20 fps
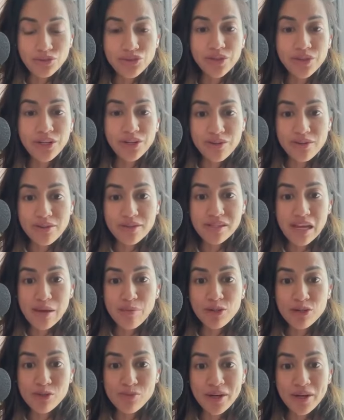trigger the
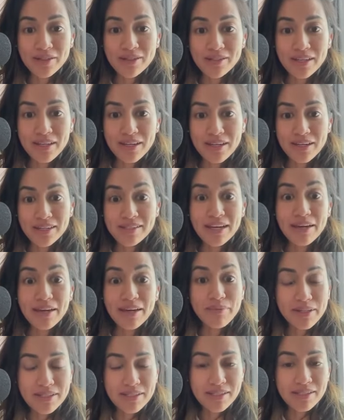same response that
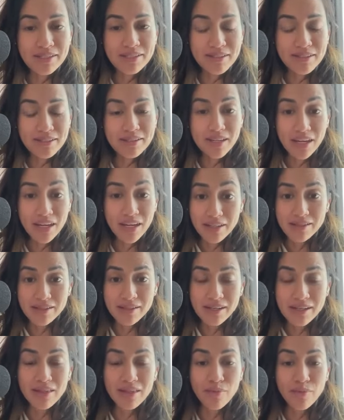excitement
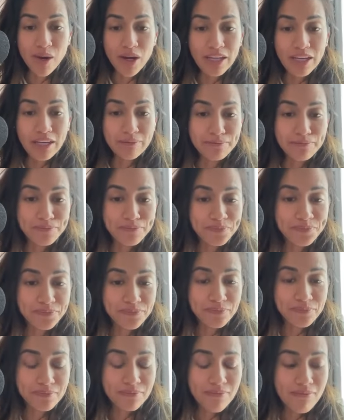does in the body.
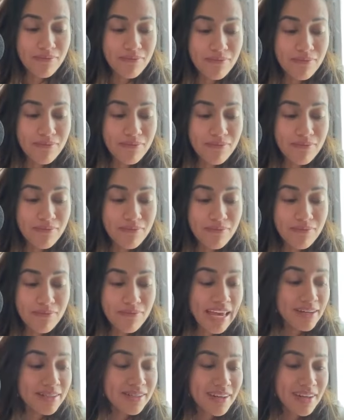And
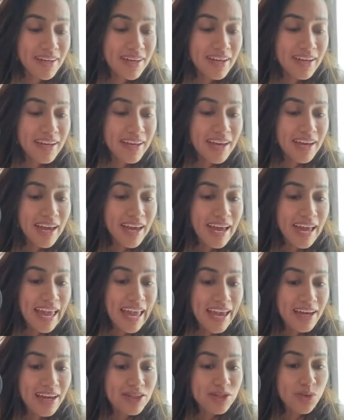
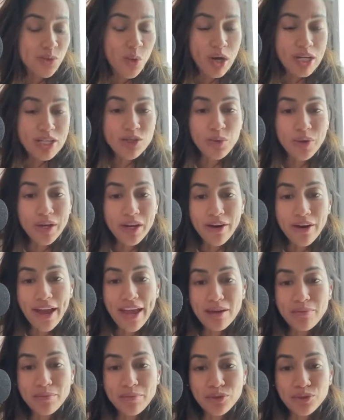once we are
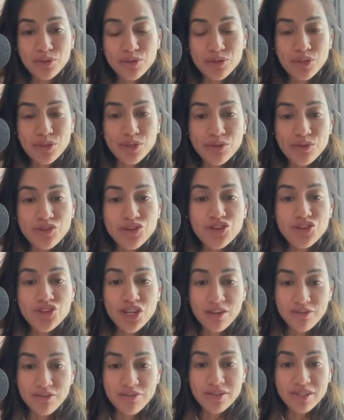able to
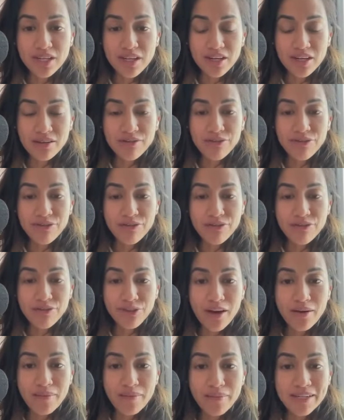shift it
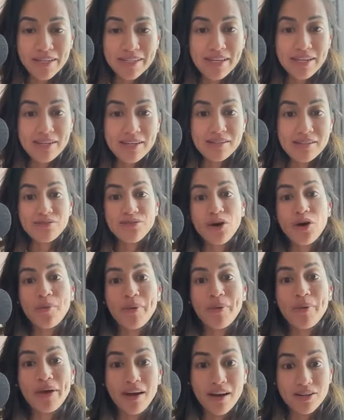from a sense of, oh
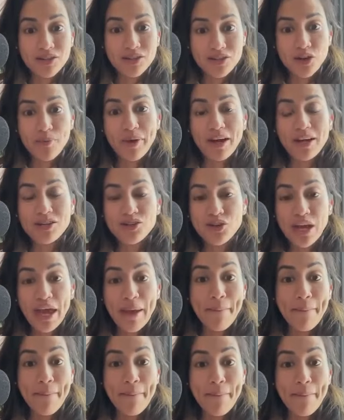my gosh, am
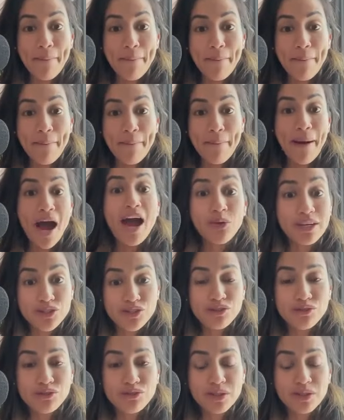I going
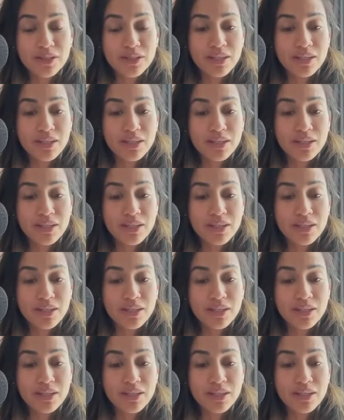to